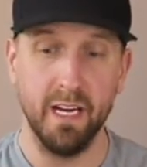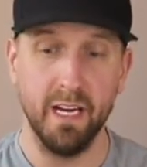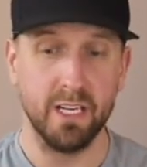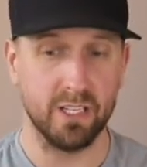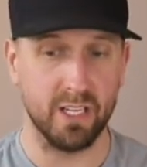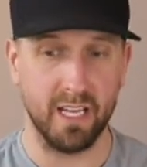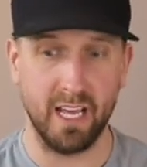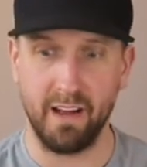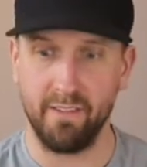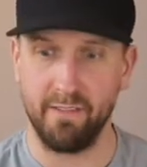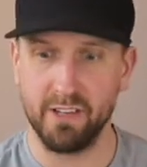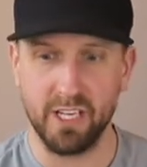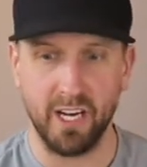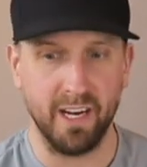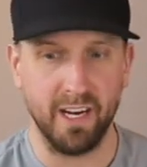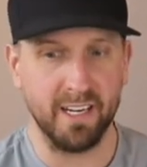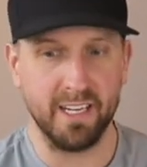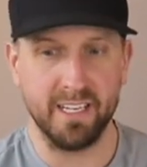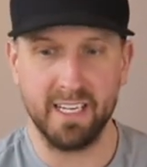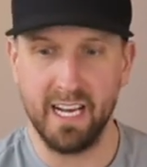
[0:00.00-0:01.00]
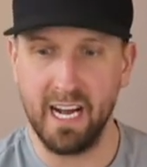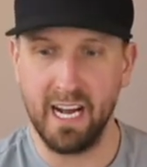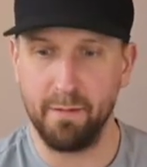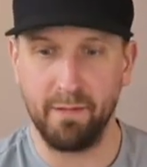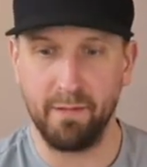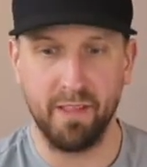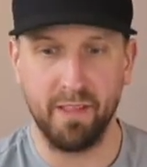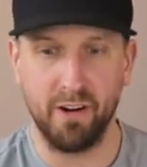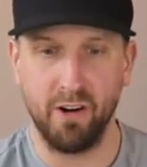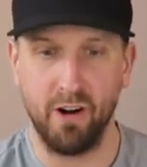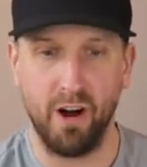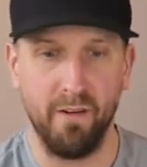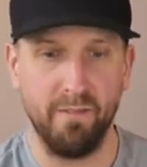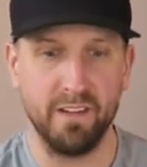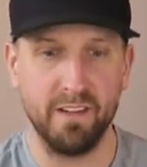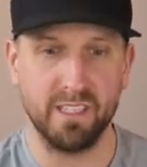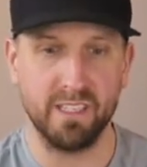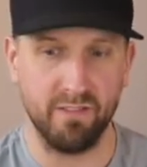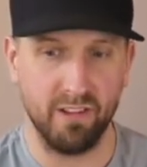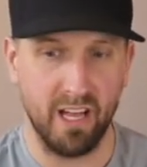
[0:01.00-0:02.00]
So they have a ton of depth. Their
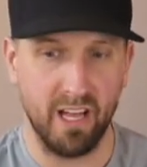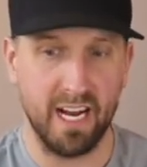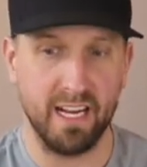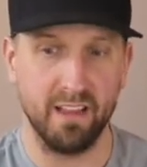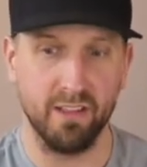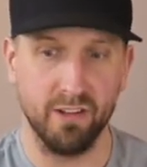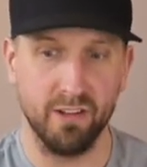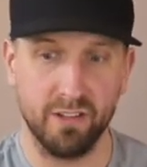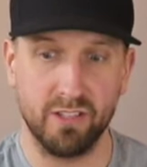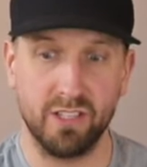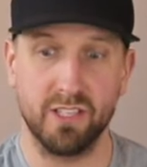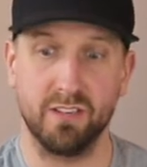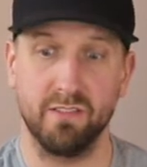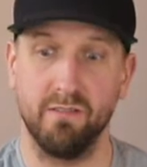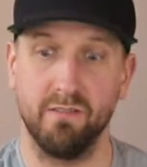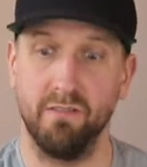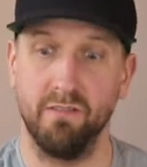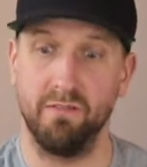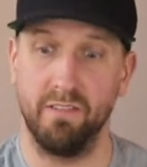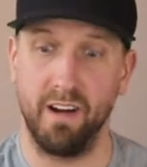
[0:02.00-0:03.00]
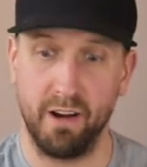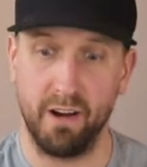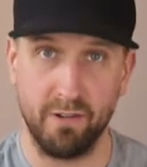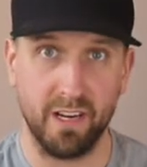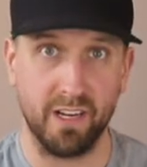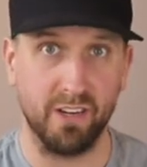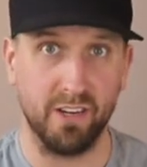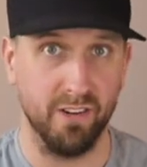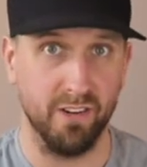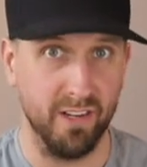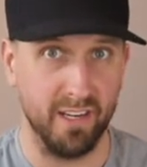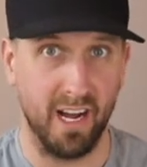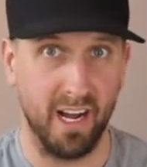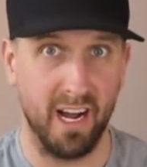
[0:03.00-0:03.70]
offensive line looks very good.